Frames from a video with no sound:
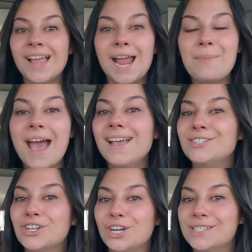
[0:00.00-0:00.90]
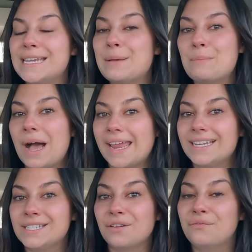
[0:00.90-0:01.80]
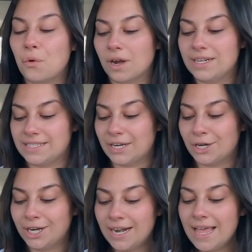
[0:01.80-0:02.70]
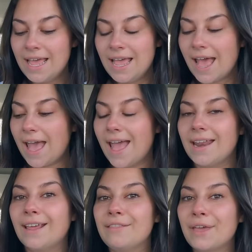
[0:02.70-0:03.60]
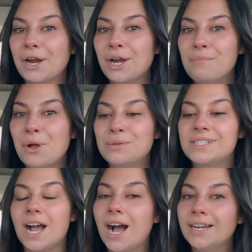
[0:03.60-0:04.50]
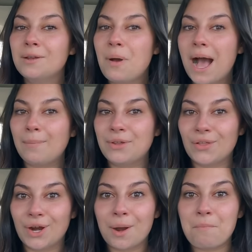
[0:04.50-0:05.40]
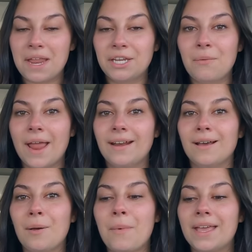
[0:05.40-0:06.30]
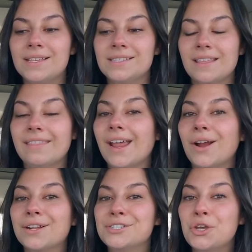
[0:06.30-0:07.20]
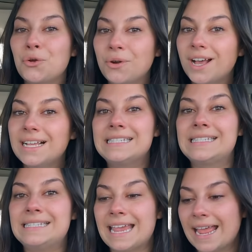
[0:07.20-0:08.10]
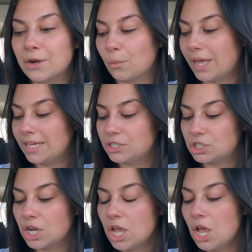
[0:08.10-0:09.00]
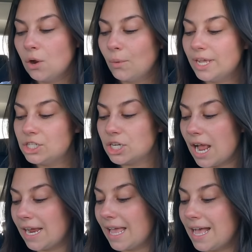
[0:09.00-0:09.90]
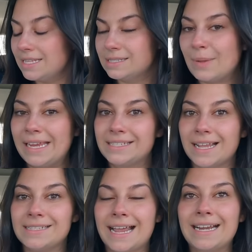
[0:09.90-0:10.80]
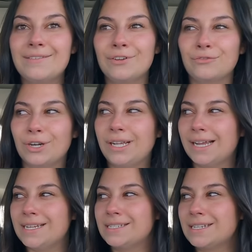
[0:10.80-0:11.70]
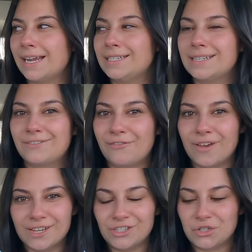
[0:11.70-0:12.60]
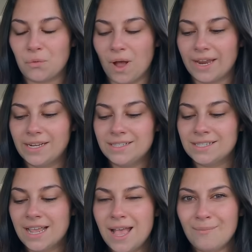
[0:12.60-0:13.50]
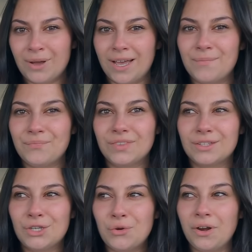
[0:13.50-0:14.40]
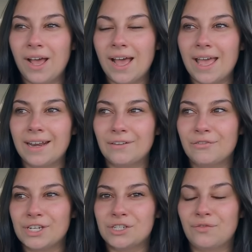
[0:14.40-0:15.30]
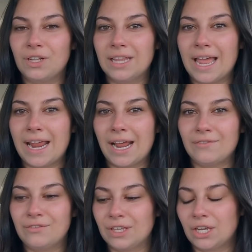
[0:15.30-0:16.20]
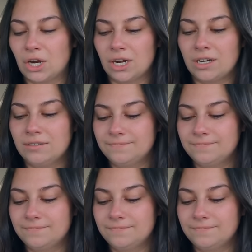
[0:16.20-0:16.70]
I'm at Jersey Mike's for dinner, and their most unpopular menu item is their tuna sandwich, which I guess makes sense. I didn't even realize I did fish twice, but tuna and a fish fillet, I feel like are